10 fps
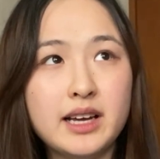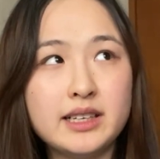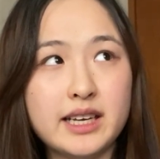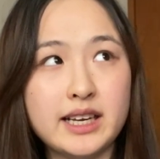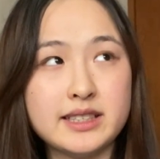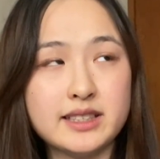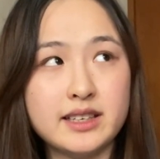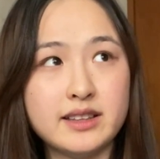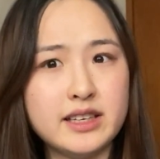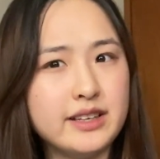days
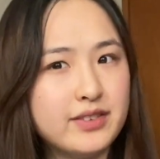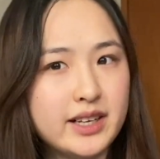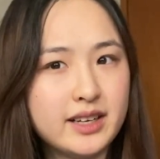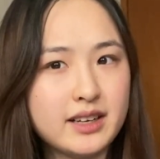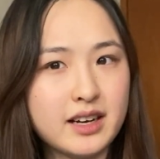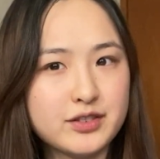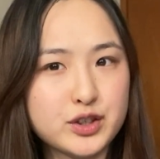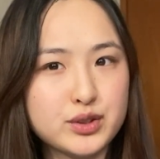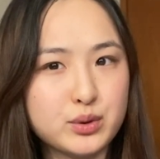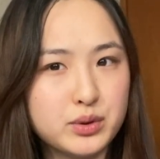in the evening after
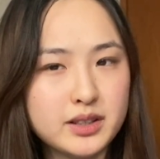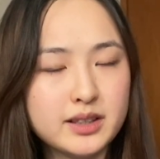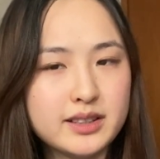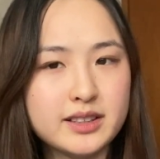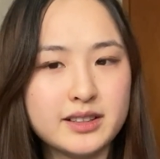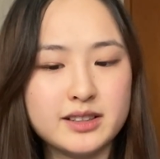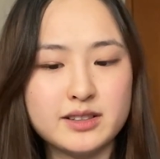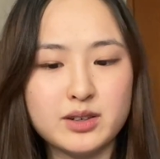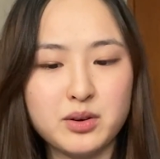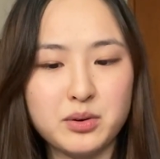school. And
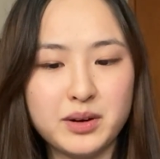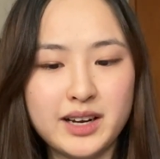so,